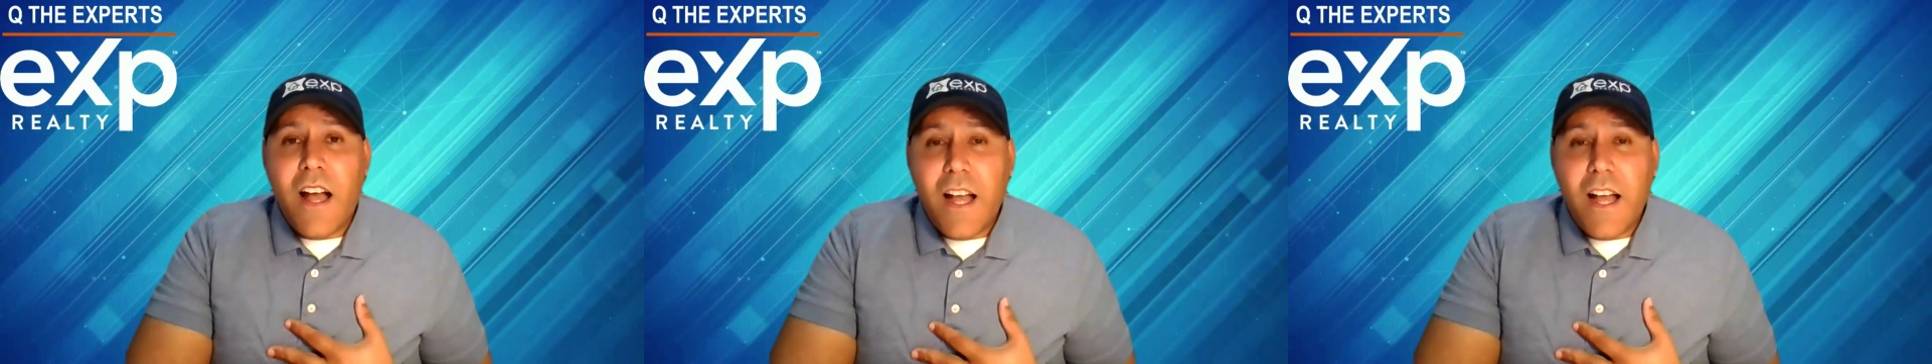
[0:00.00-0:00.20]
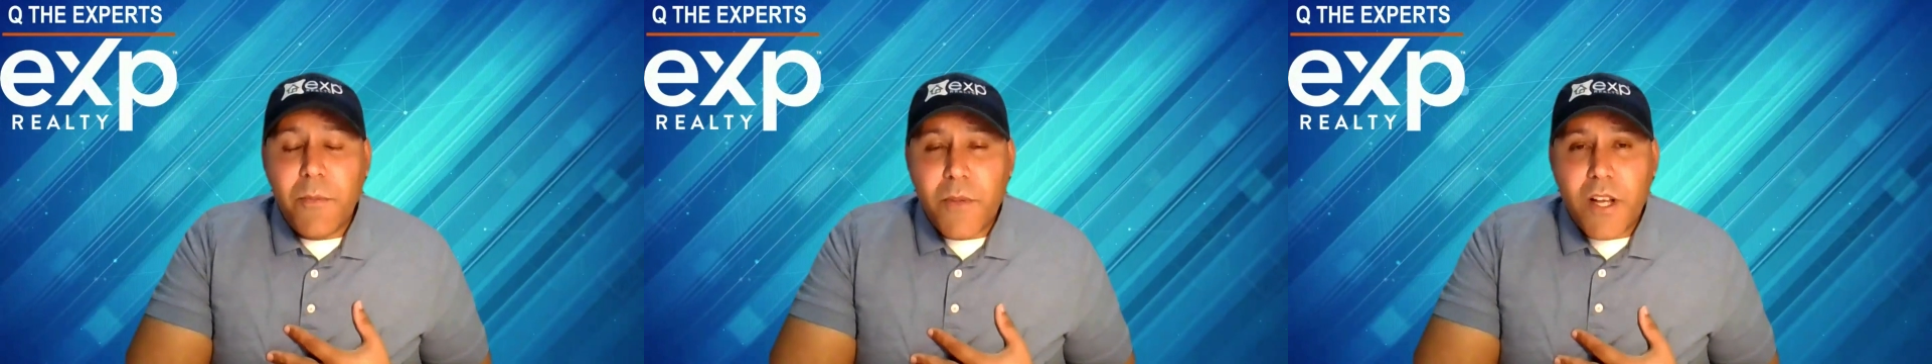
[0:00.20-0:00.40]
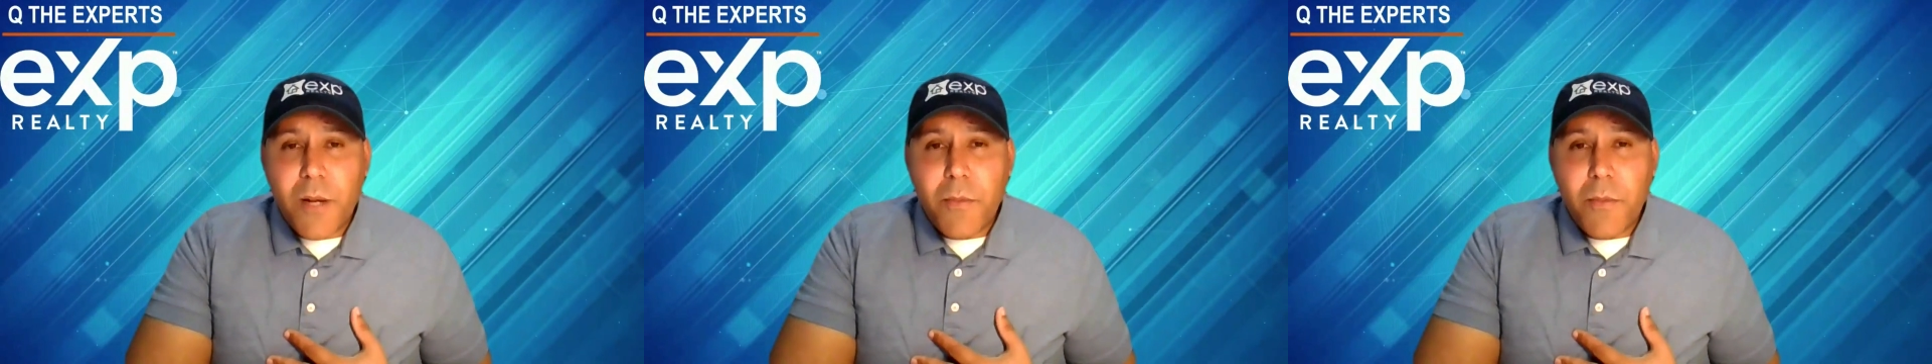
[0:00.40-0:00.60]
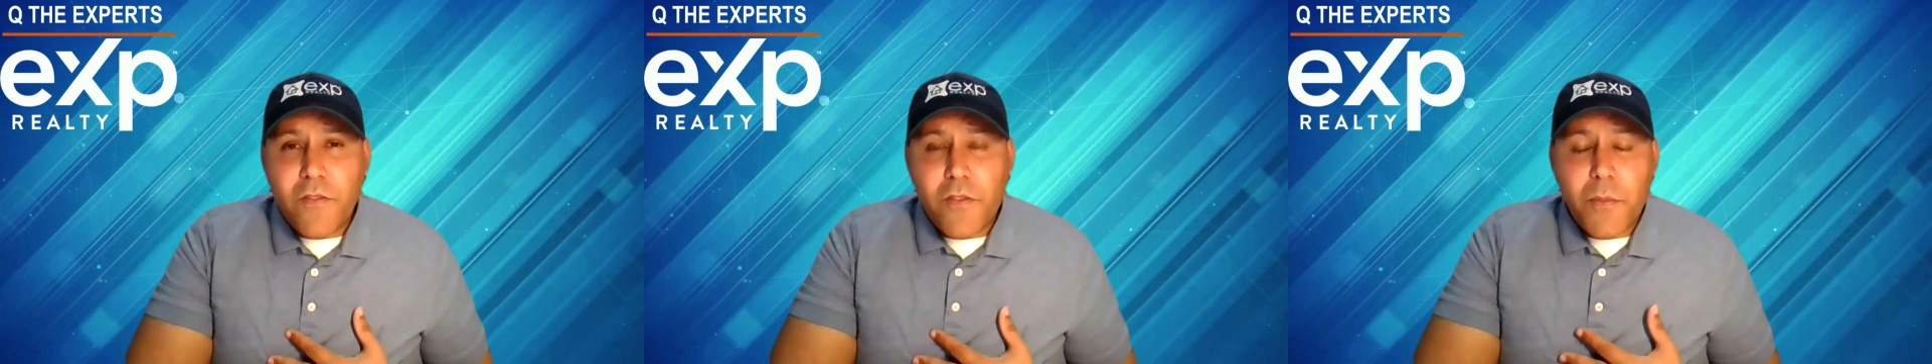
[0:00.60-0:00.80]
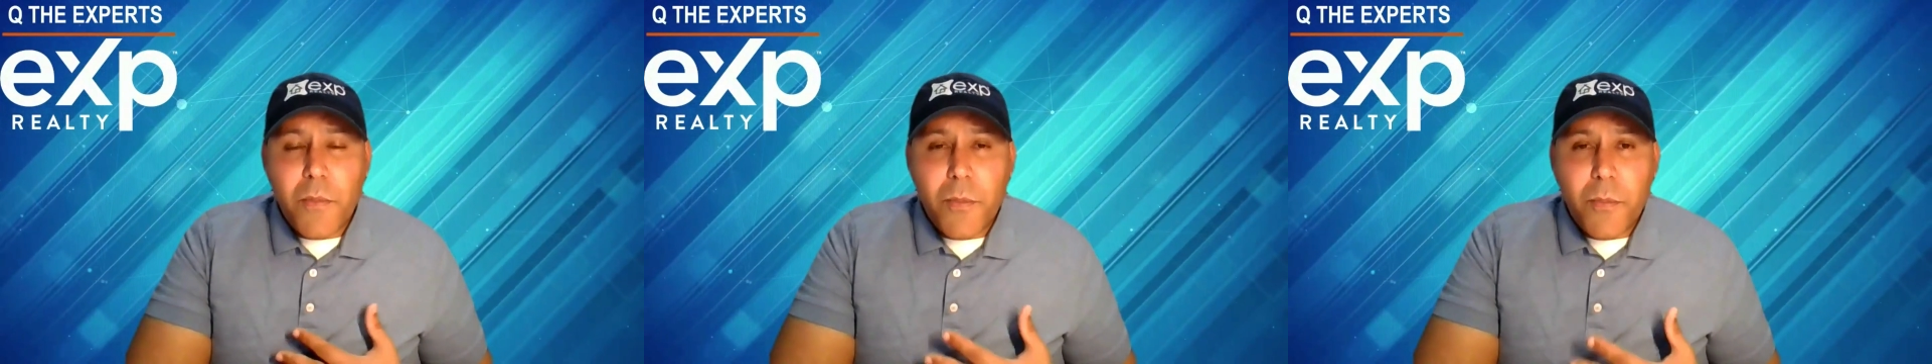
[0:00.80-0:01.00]
I'm coming
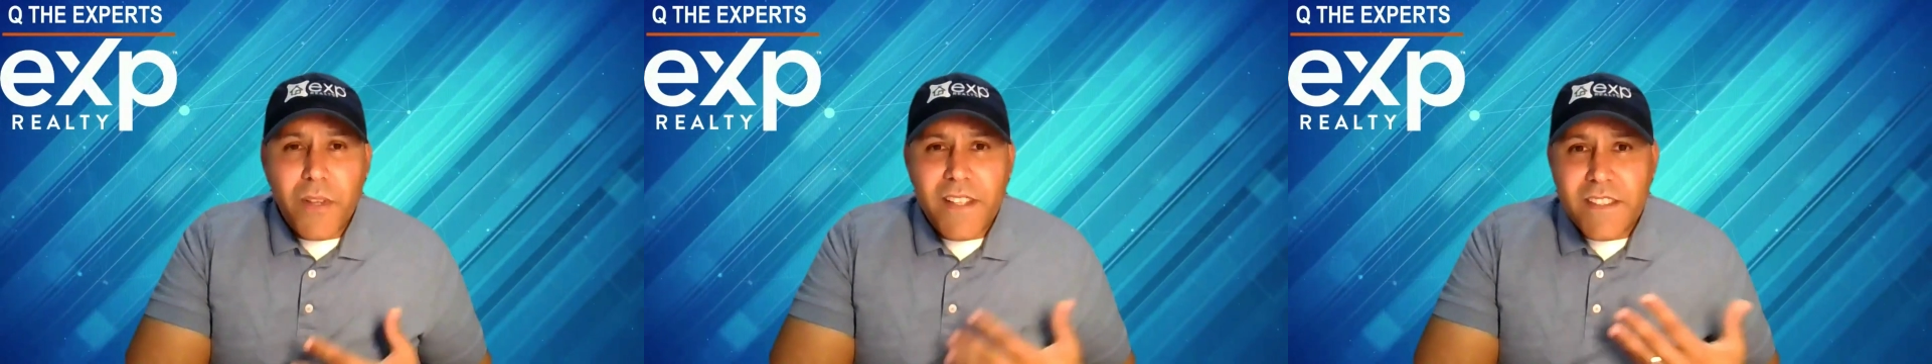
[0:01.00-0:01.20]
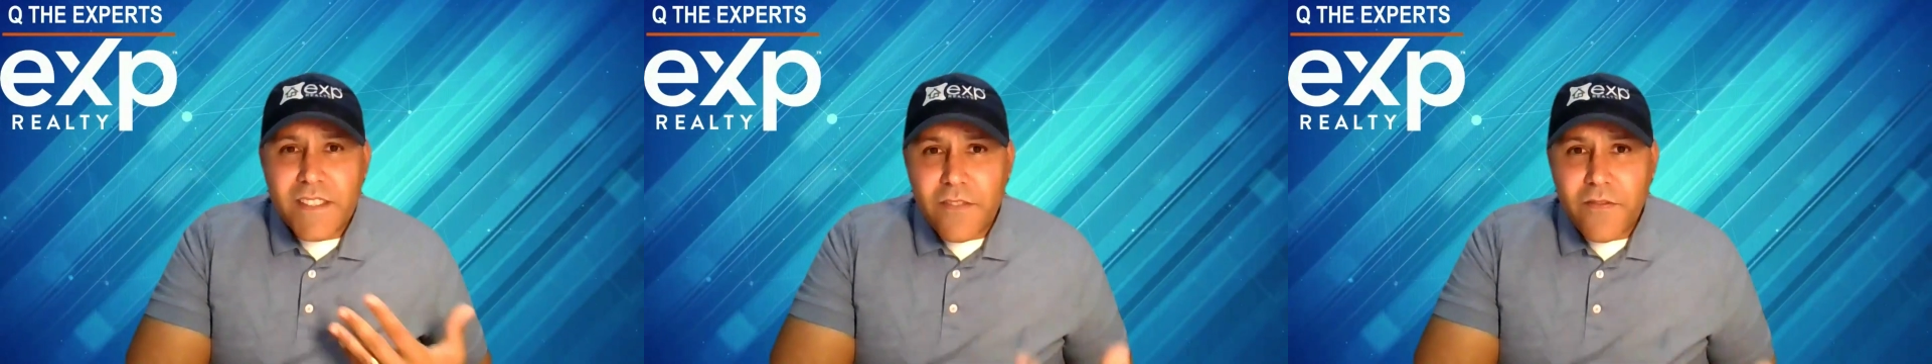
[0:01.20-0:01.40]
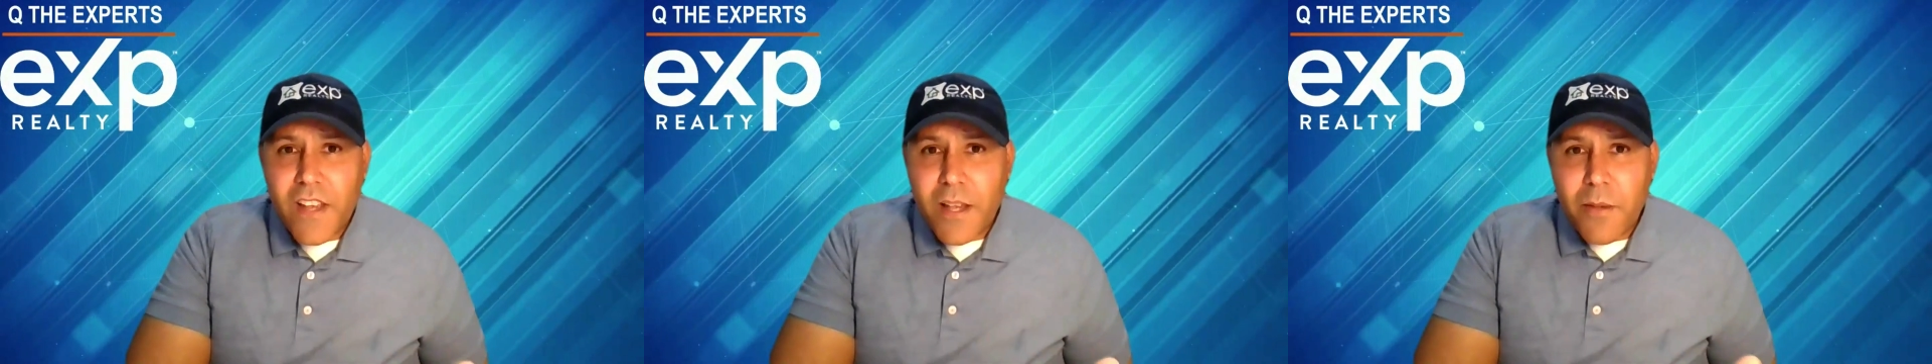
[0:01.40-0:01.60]
from a place of